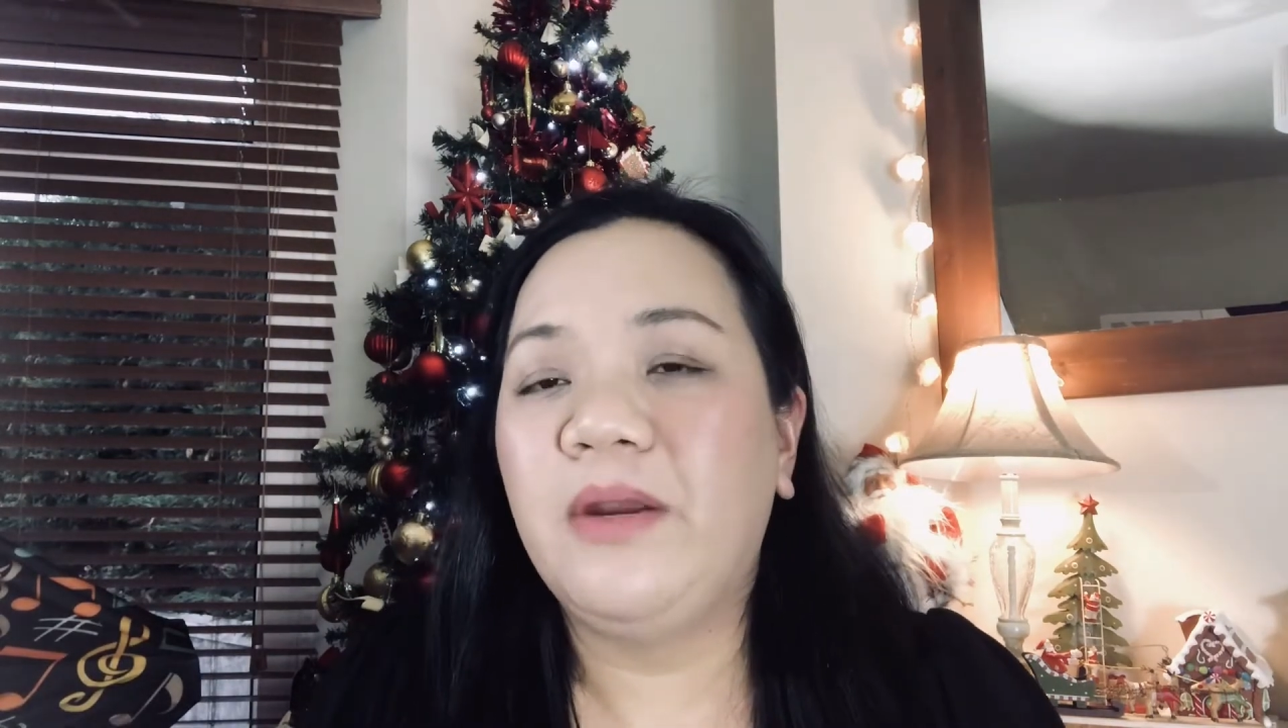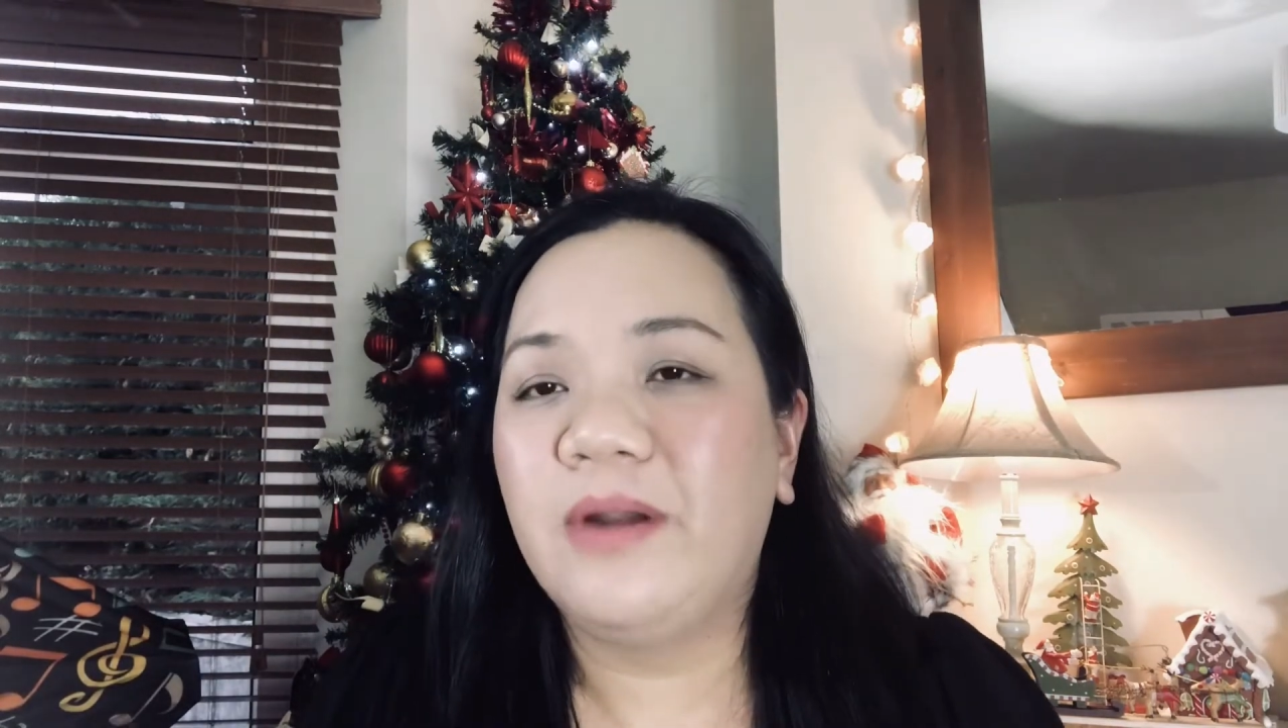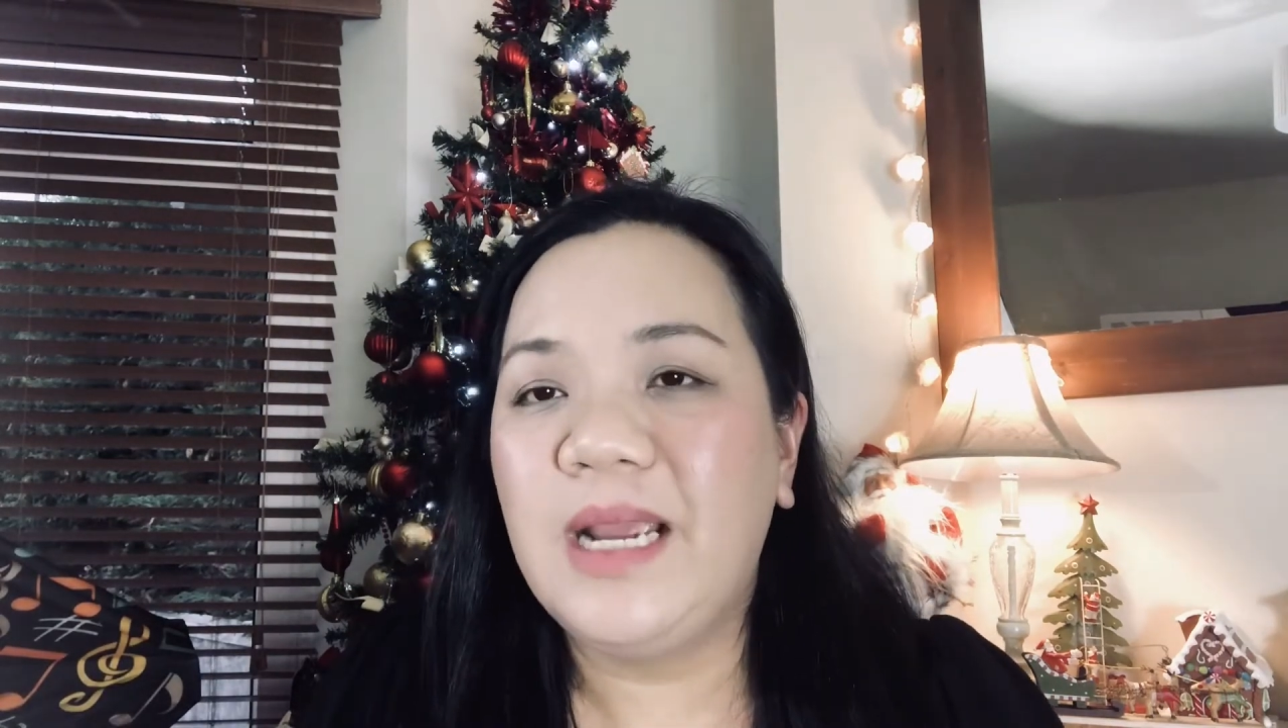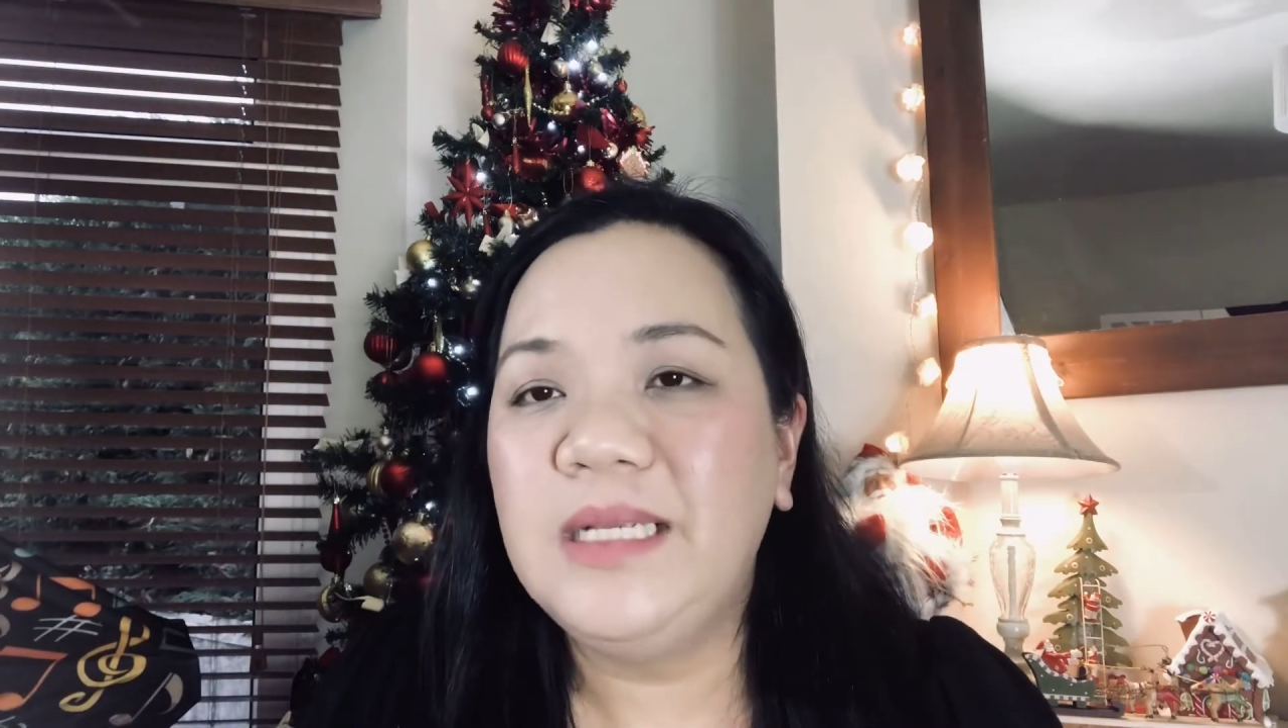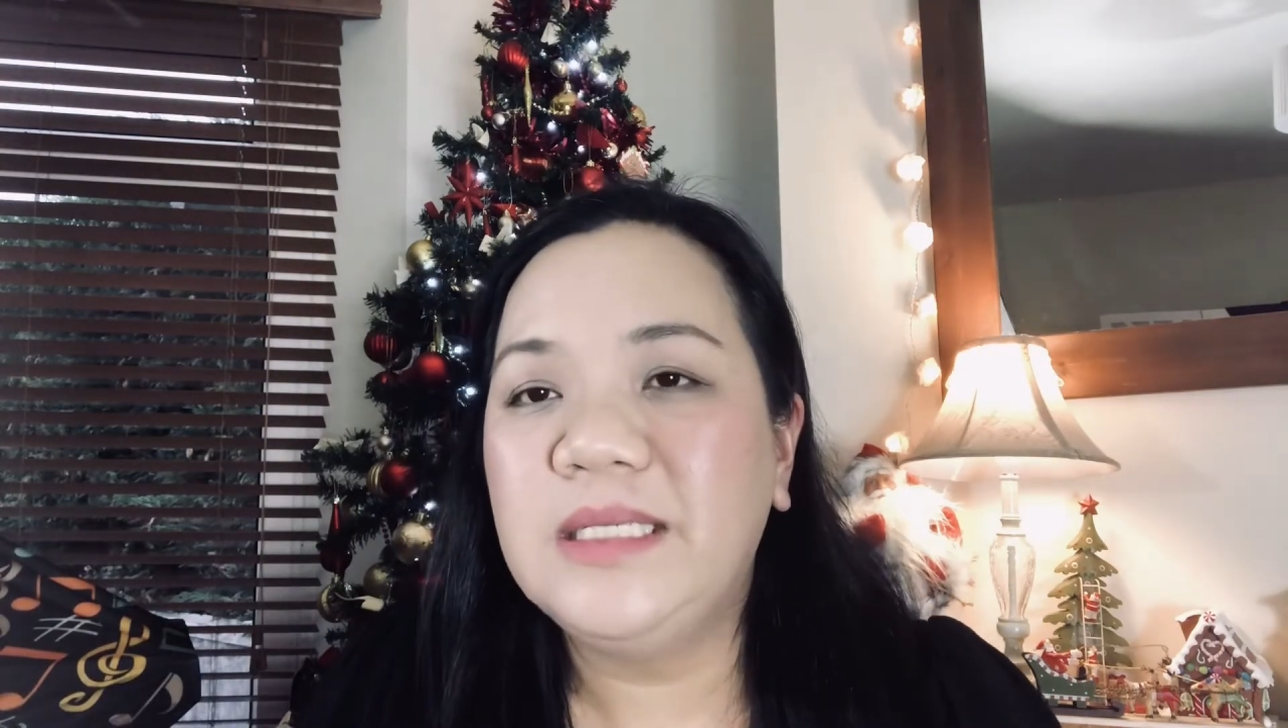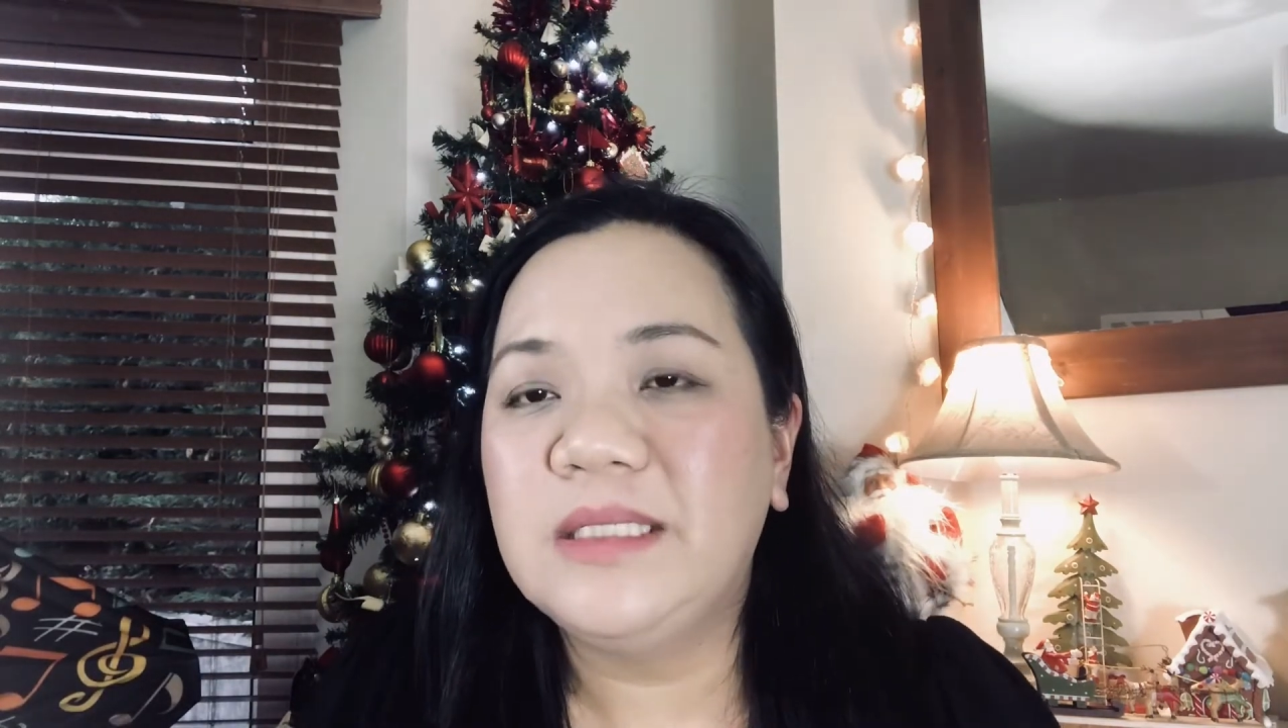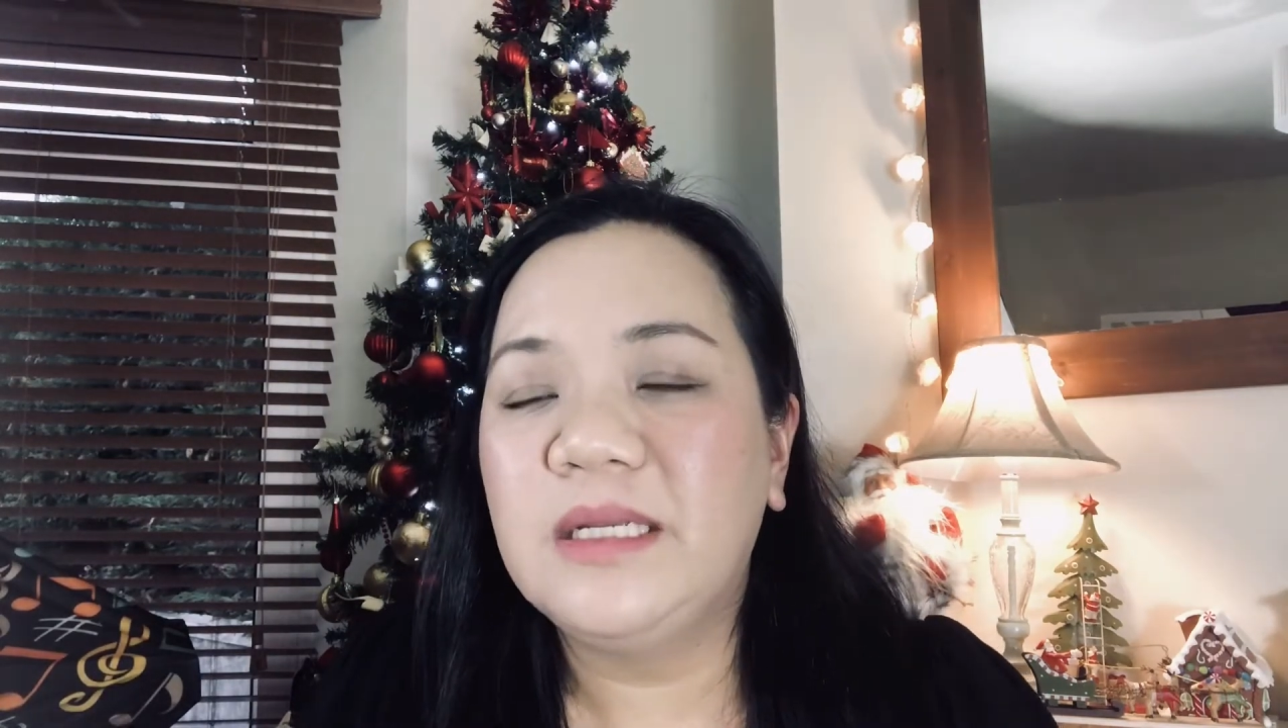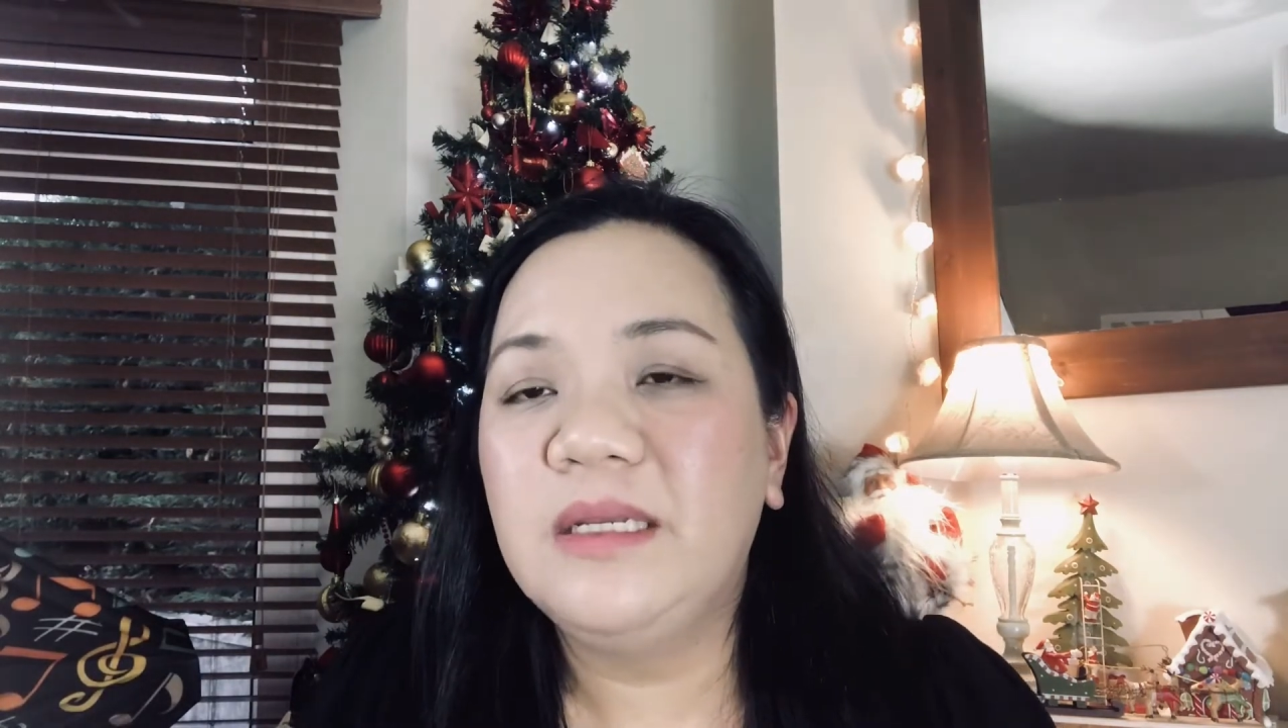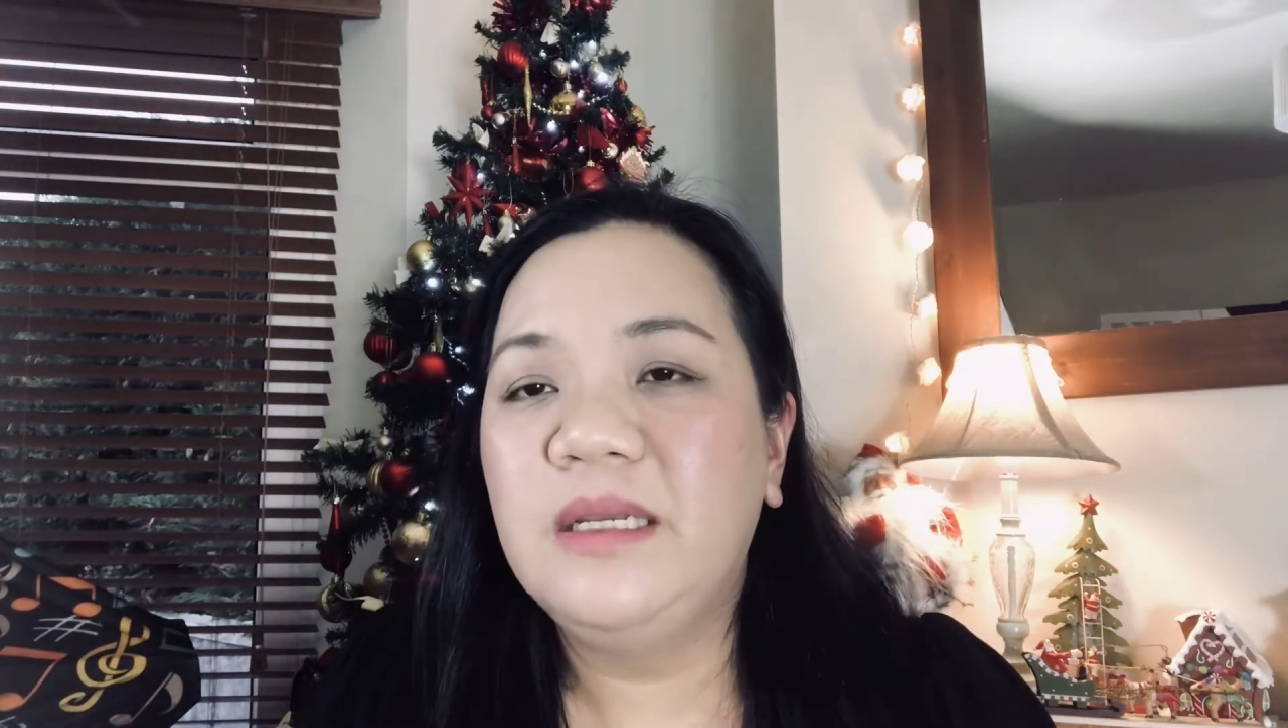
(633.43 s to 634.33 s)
raised.